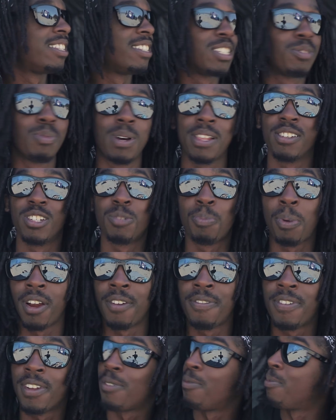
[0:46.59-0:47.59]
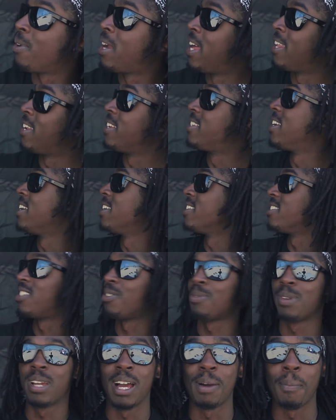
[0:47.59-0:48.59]
This weather is perfect. We got a tent,
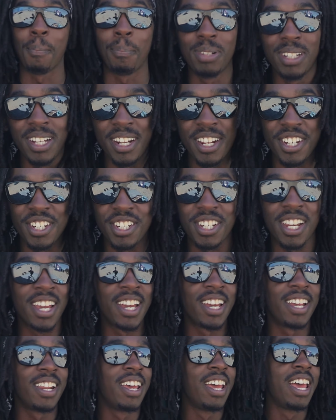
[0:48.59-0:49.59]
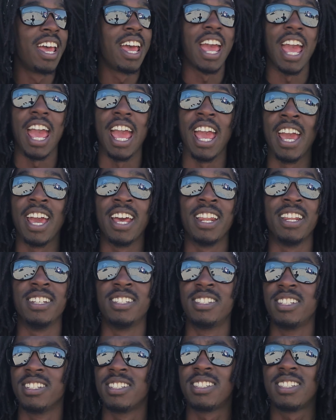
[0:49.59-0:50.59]
so we got plenty of shade, and
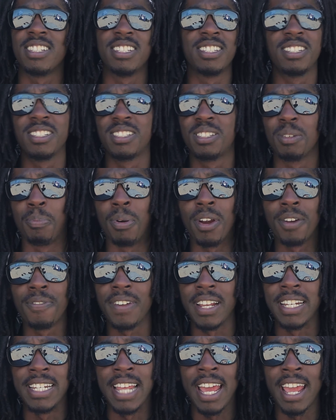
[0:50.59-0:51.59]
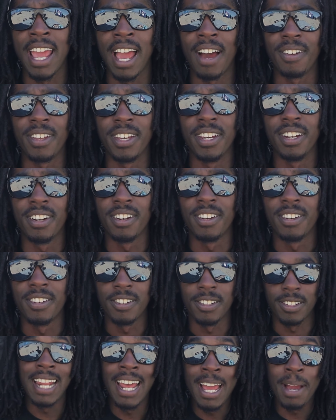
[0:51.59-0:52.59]
it's just a perfect day out here.
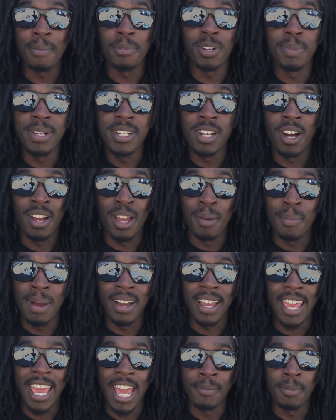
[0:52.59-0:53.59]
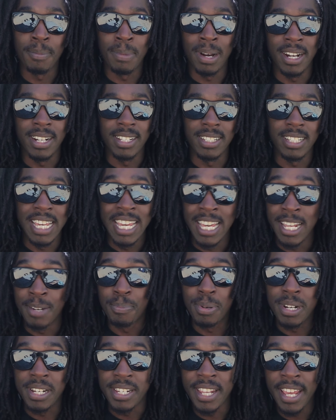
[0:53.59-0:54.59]
Today I'm going to be talking about camera bodies, in
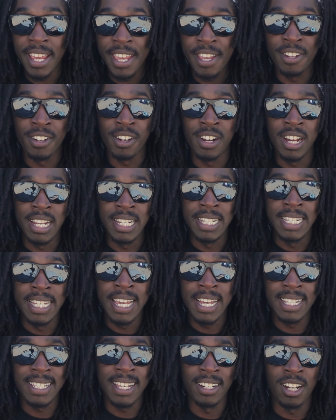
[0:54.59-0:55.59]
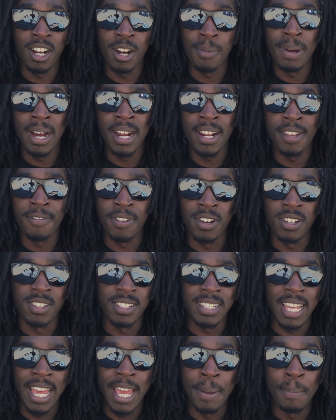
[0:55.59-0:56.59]
particular a DSLR body
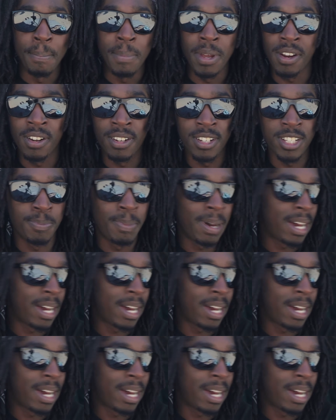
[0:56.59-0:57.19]
versus a mirrorless